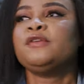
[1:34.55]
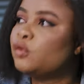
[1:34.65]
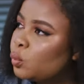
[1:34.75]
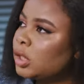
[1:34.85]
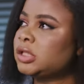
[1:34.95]
If
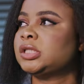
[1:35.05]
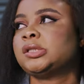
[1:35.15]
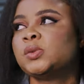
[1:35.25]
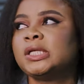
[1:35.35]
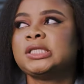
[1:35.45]
you want
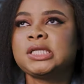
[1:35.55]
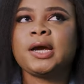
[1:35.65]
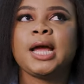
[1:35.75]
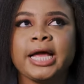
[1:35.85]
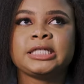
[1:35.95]
20
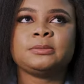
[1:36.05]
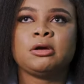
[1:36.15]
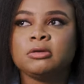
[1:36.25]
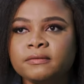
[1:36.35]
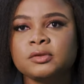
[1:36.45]
naira, ask me,
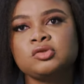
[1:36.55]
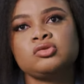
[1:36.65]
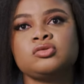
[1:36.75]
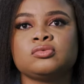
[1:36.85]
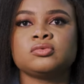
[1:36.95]
I'll give it to
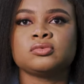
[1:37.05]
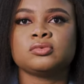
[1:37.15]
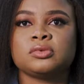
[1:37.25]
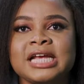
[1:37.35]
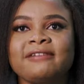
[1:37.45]
you
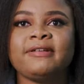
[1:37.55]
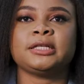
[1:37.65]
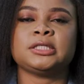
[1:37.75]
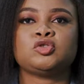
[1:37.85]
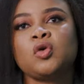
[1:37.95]
directly.